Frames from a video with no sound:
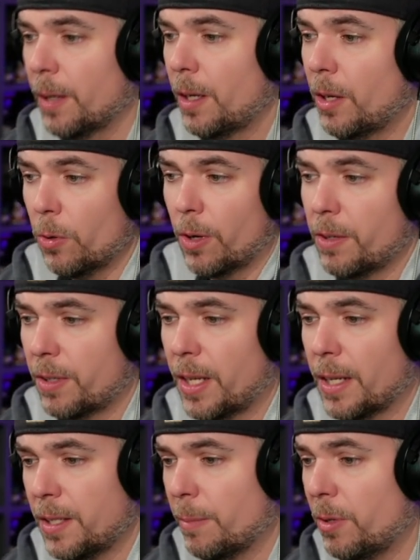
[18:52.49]
in order to
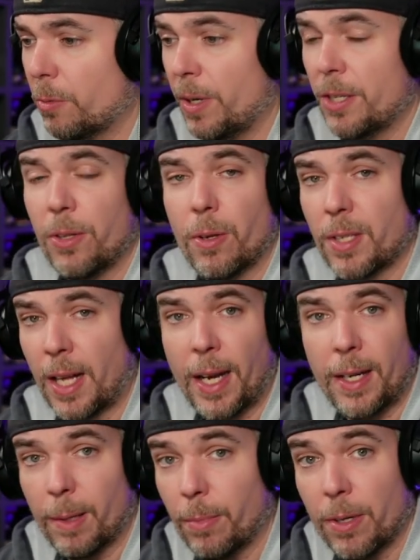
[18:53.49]
get him to reach those high
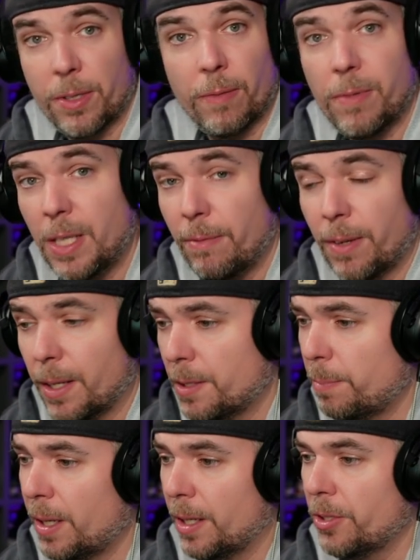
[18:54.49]
numbers of defense
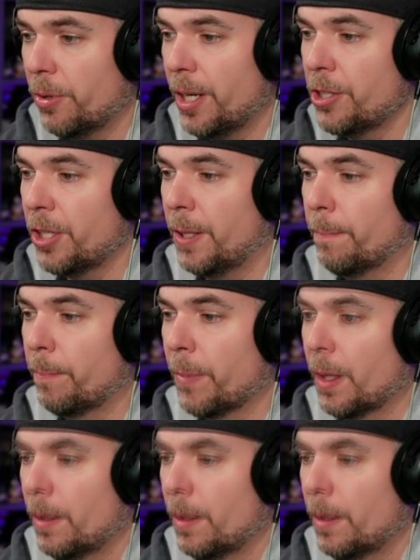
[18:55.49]
penetration,